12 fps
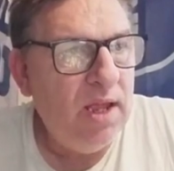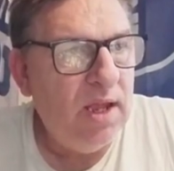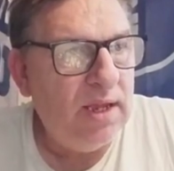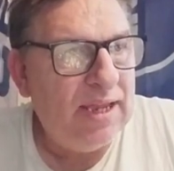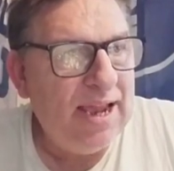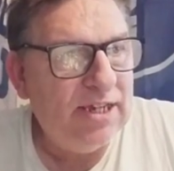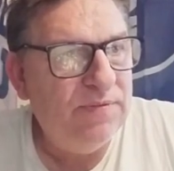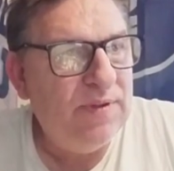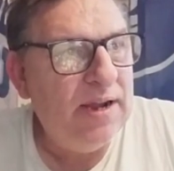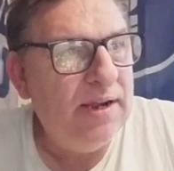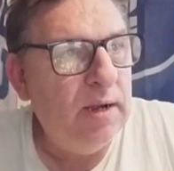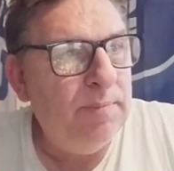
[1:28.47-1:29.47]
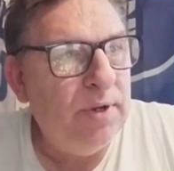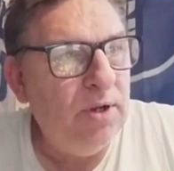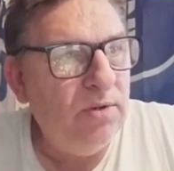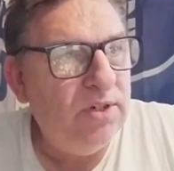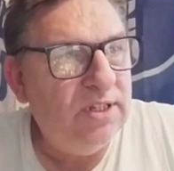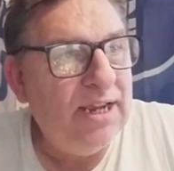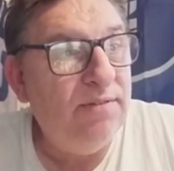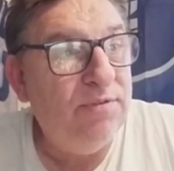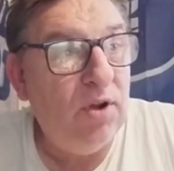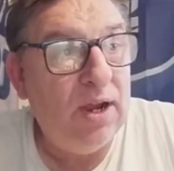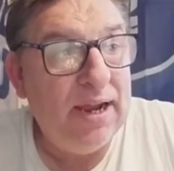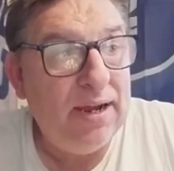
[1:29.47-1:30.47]
Uh, and found that the Blues did
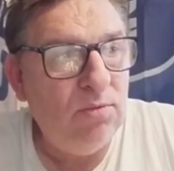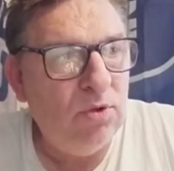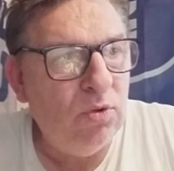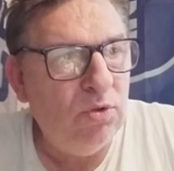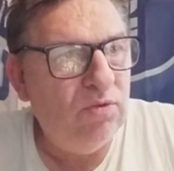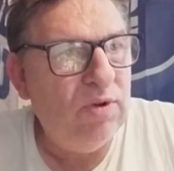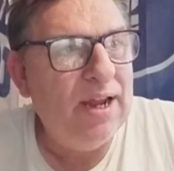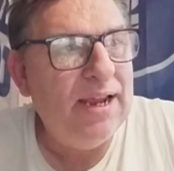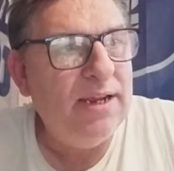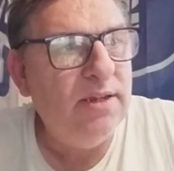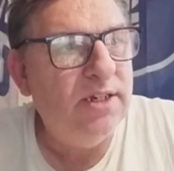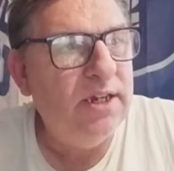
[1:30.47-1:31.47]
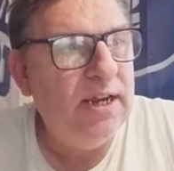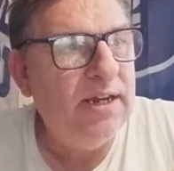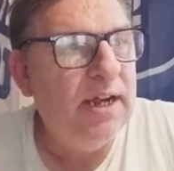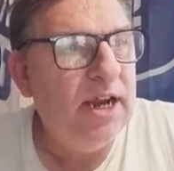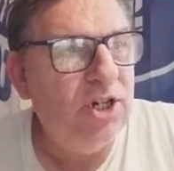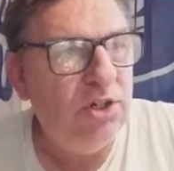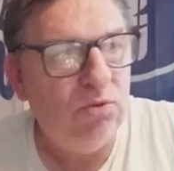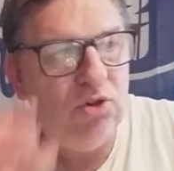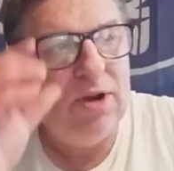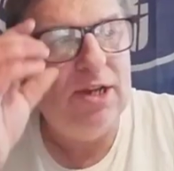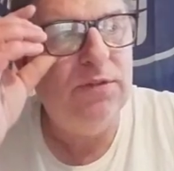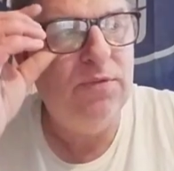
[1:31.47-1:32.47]
violate rules relating to the international
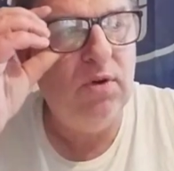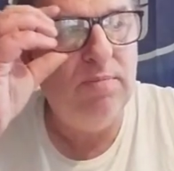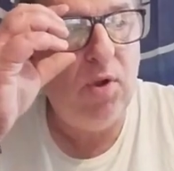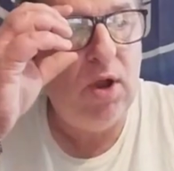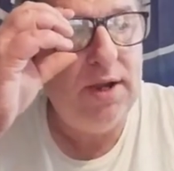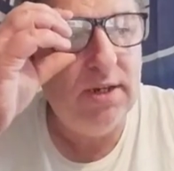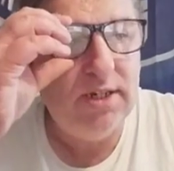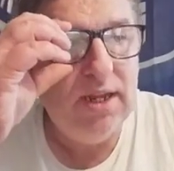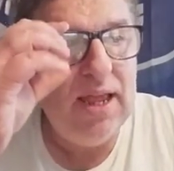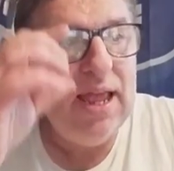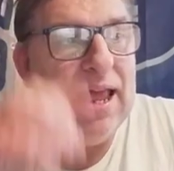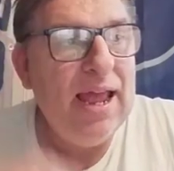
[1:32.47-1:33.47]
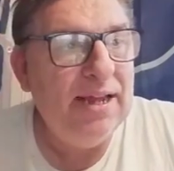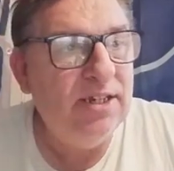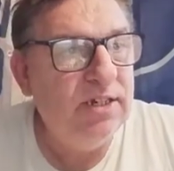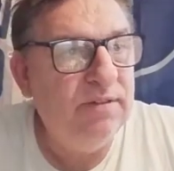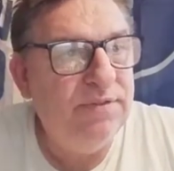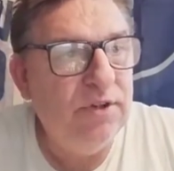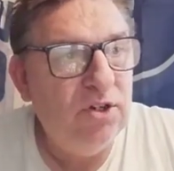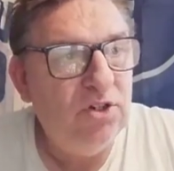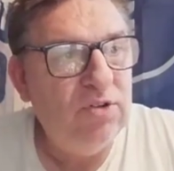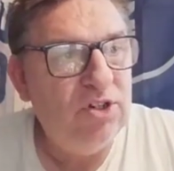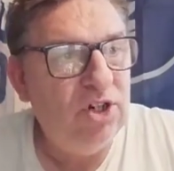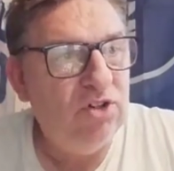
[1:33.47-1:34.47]
transfer of minors and to the first
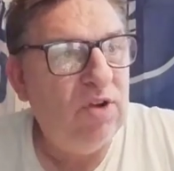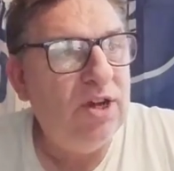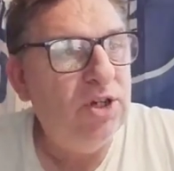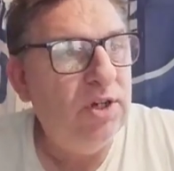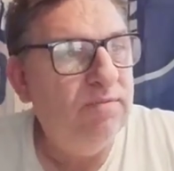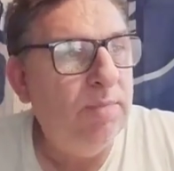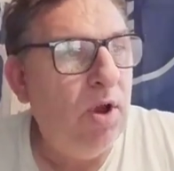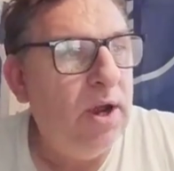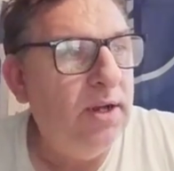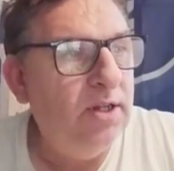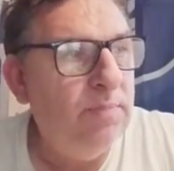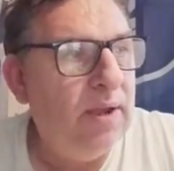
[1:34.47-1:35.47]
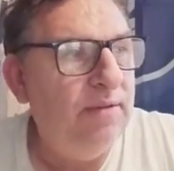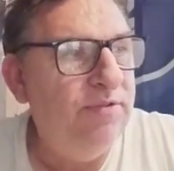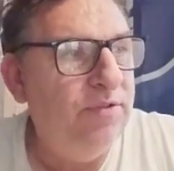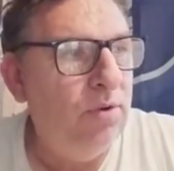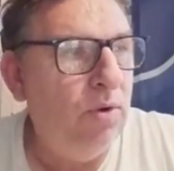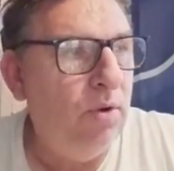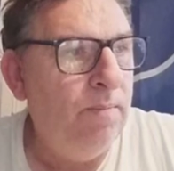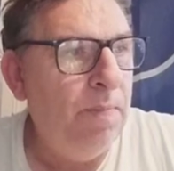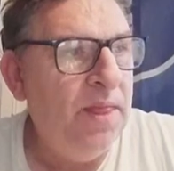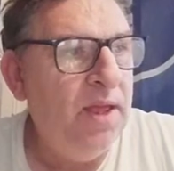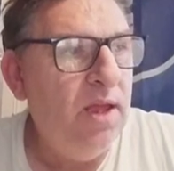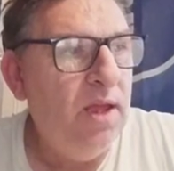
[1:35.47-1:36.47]
registration of minors, but for
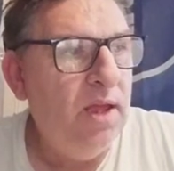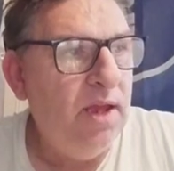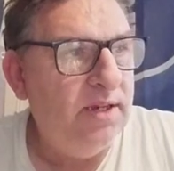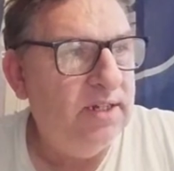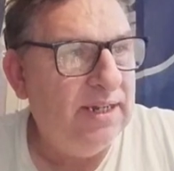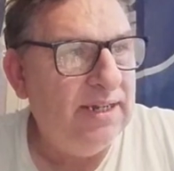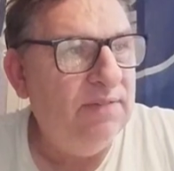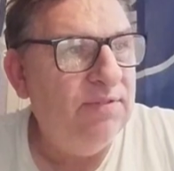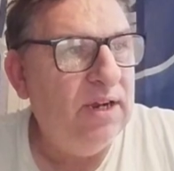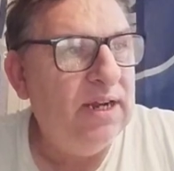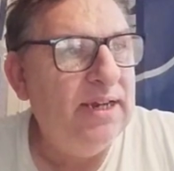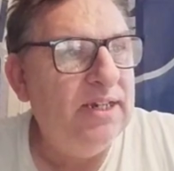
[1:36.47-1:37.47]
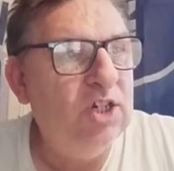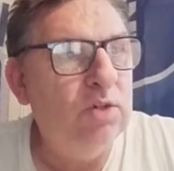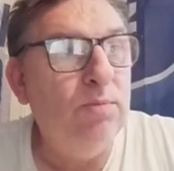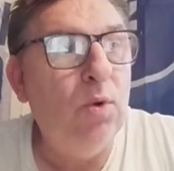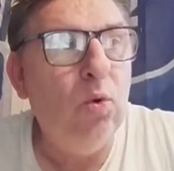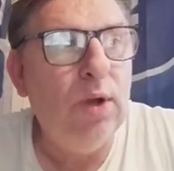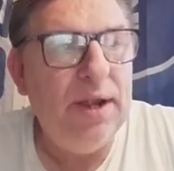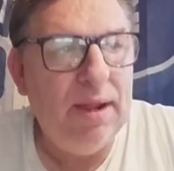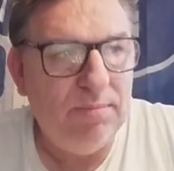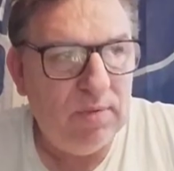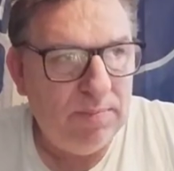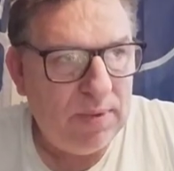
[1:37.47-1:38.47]
a significantly smaller
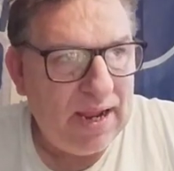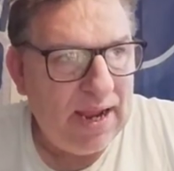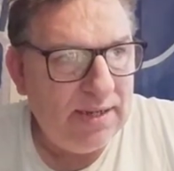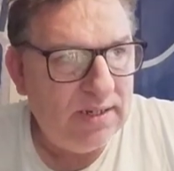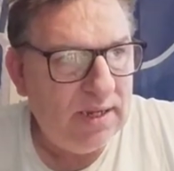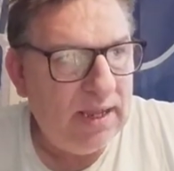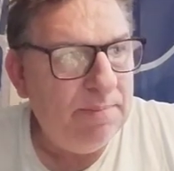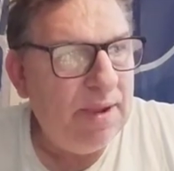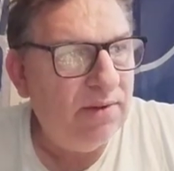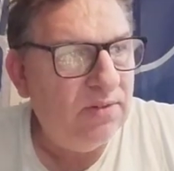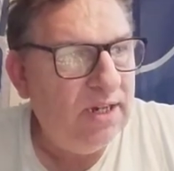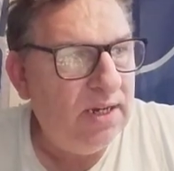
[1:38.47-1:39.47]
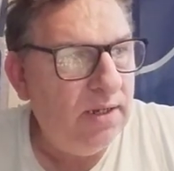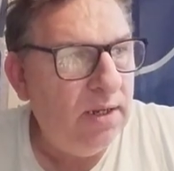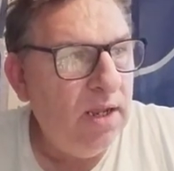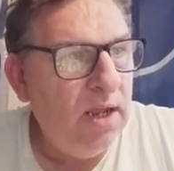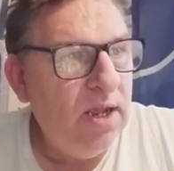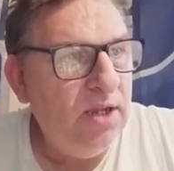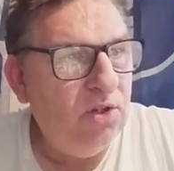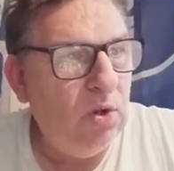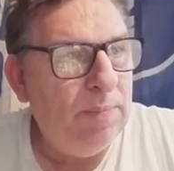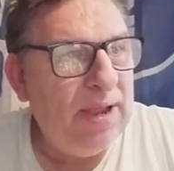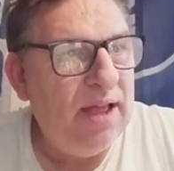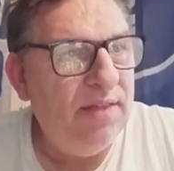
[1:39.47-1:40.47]
number of players, amounting to
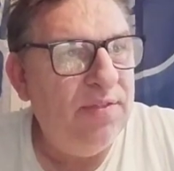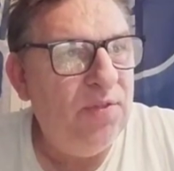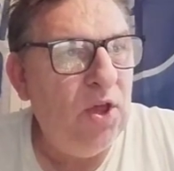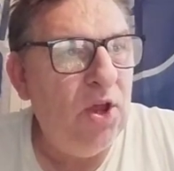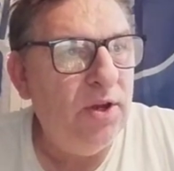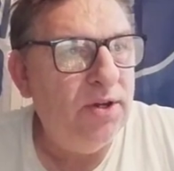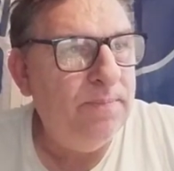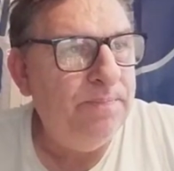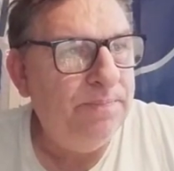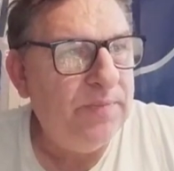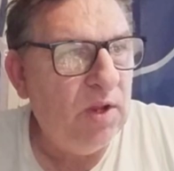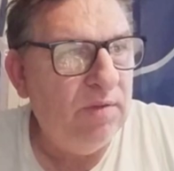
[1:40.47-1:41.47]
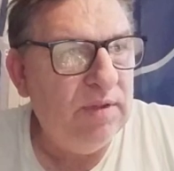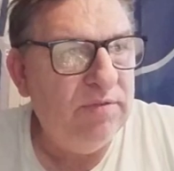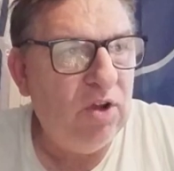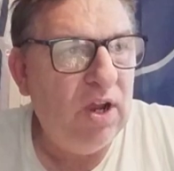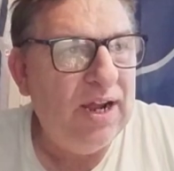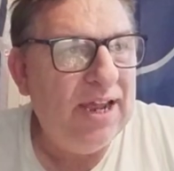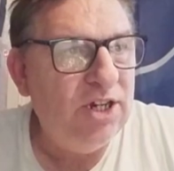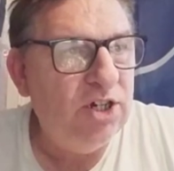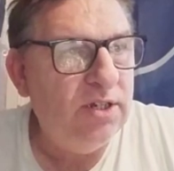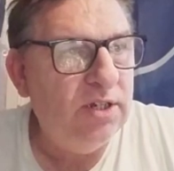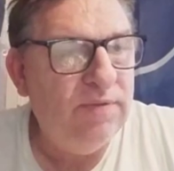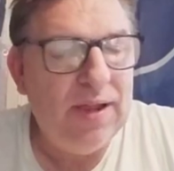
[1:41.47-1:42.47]
about a third of the
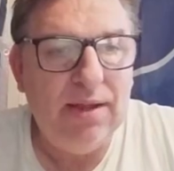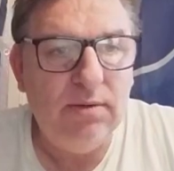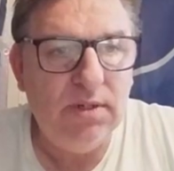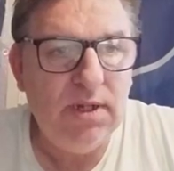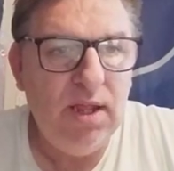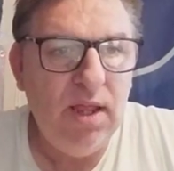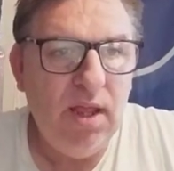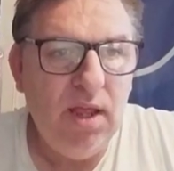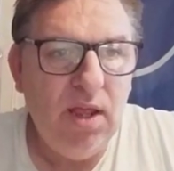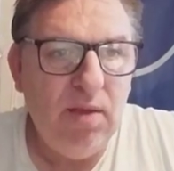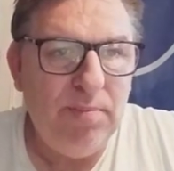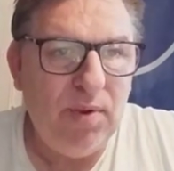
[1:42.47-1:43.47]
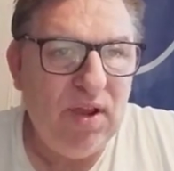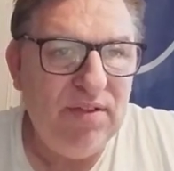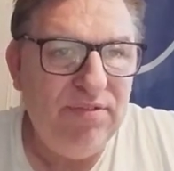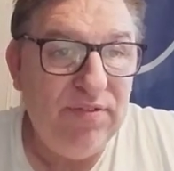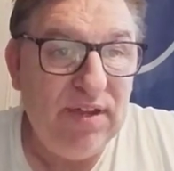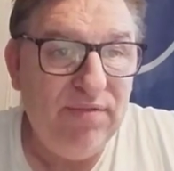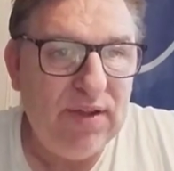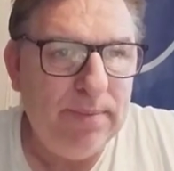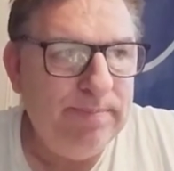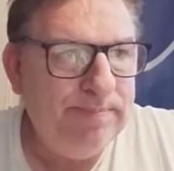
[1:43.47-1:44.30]
violations found by FIFA.